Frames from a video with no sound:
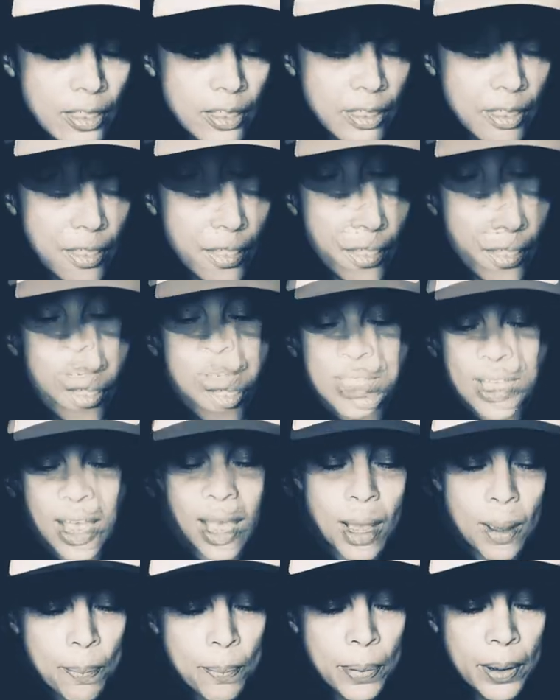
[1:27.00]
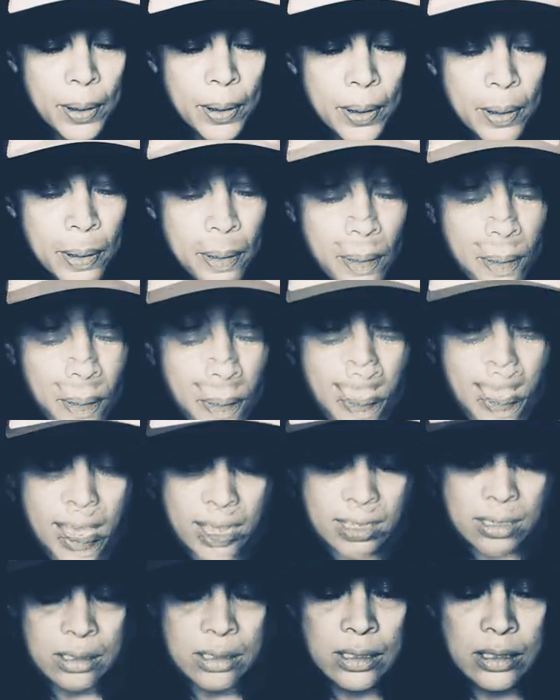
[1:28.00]
that shows up
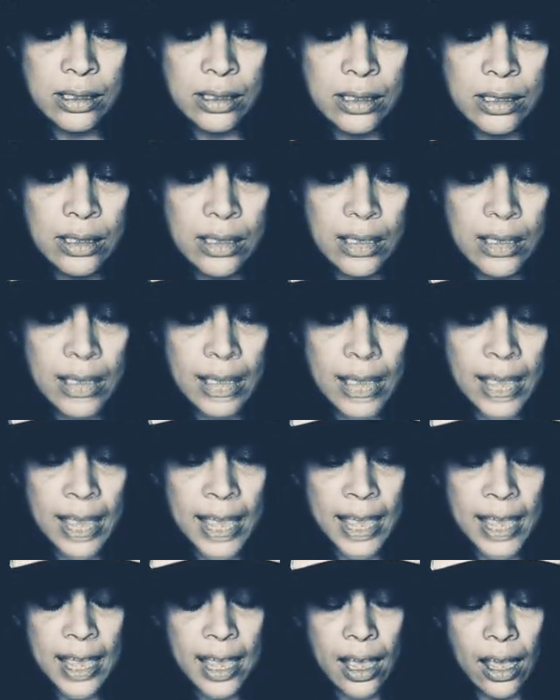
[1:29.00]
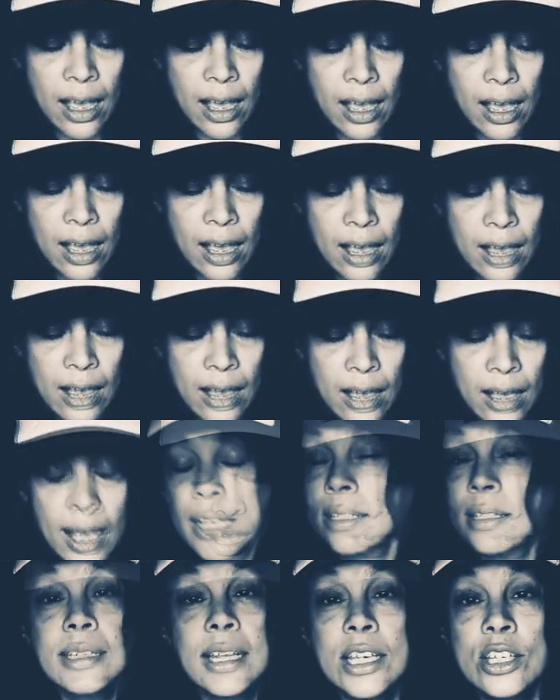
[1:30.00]
as a, uh,
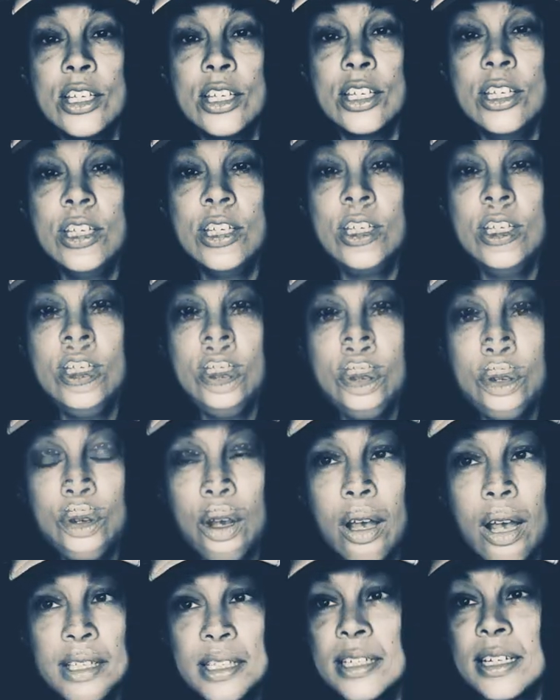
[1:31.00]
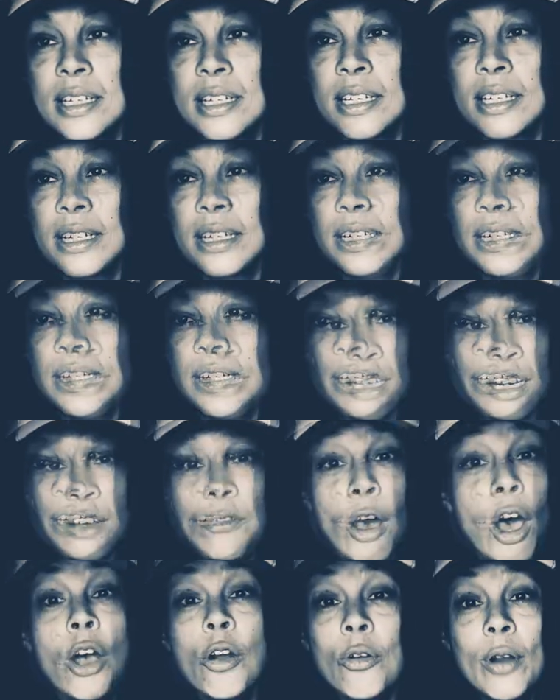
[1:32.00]
as a deja vu, as an experience that
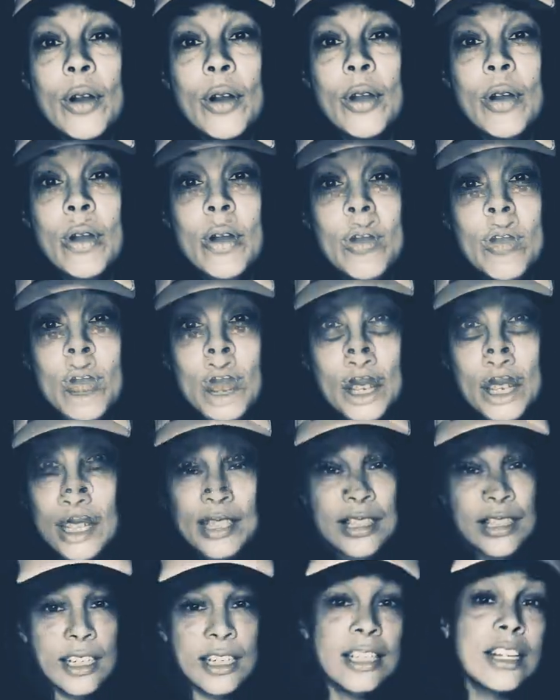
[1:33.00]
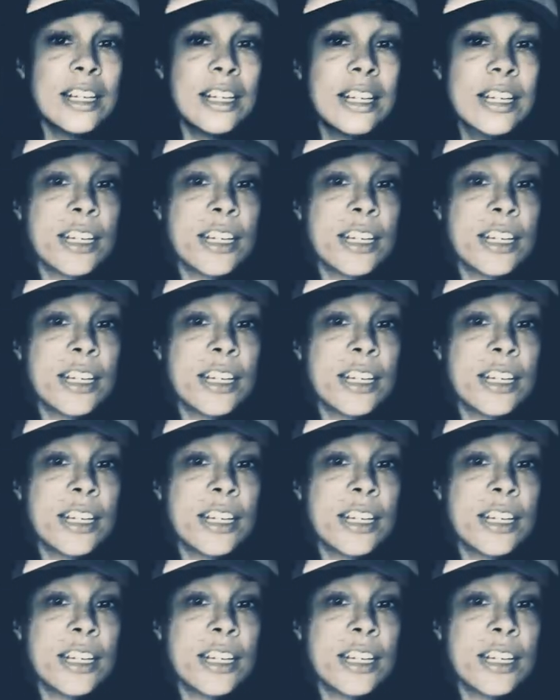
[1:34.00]
I've already experienced in another